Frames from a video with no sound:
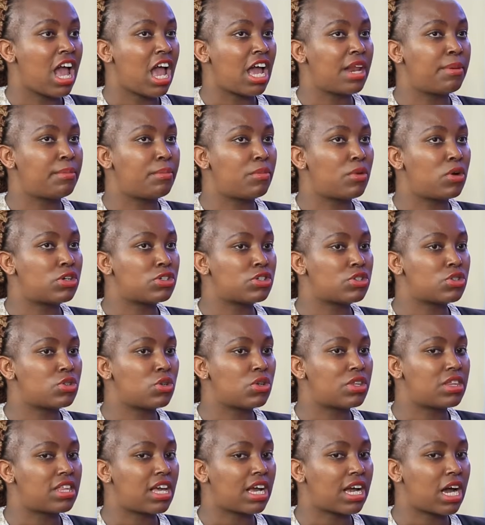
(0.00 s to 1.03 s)
and more
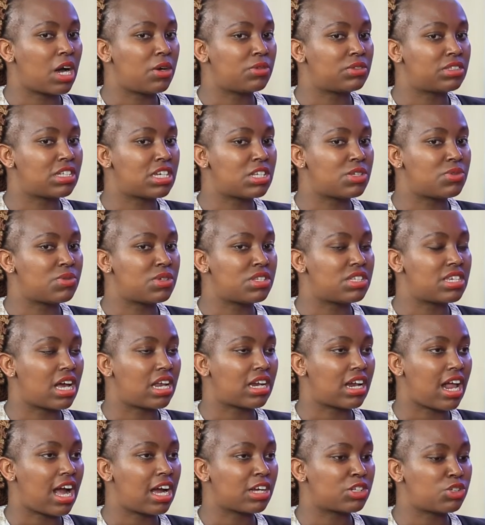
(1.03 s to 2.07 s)
so the counters which
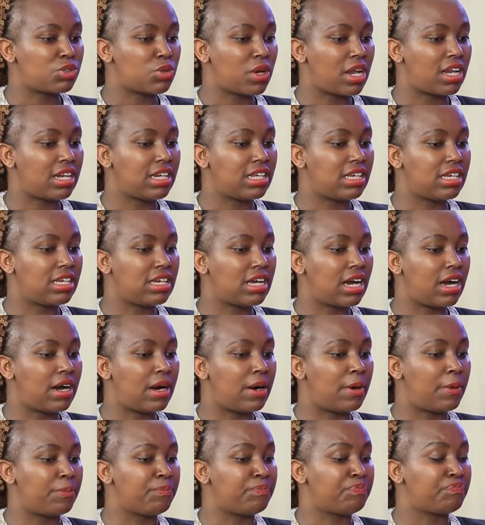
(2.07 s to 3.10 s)
are actually
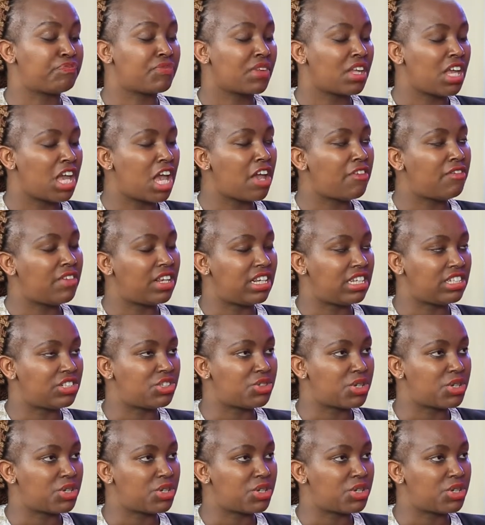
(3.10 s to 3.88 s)
heavily